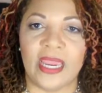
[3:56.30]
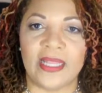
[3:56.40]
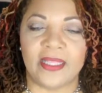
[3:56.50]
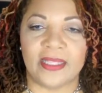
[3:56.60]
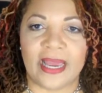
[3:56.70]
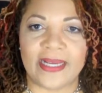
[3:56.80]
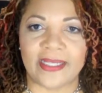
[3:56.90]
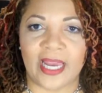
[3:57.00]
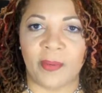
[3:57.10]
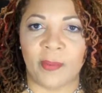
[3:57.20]
And the
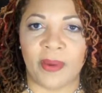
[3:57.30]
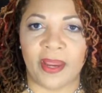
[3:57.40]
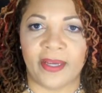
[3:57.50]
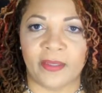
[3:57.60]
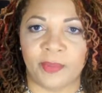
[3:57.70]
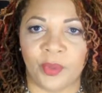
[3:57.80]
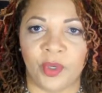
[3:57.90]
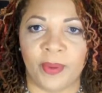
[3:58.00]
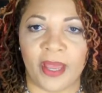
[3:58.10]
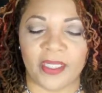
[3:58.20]
last item in my
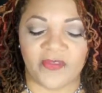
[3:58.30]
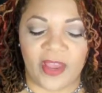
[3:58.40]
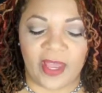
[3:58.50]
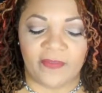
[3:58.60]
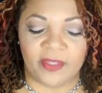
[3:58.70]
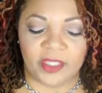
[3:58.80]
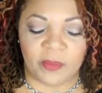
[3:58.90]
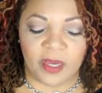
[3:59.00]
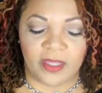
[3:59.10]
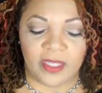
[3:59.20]
Beauty Box 5 this
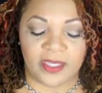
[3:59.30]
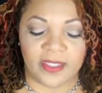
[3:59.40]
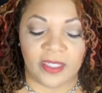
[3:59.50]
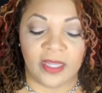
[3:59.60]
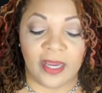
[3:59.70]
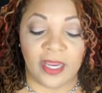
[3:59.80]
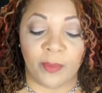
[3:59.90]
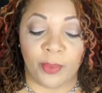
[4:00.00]
month is a Lucky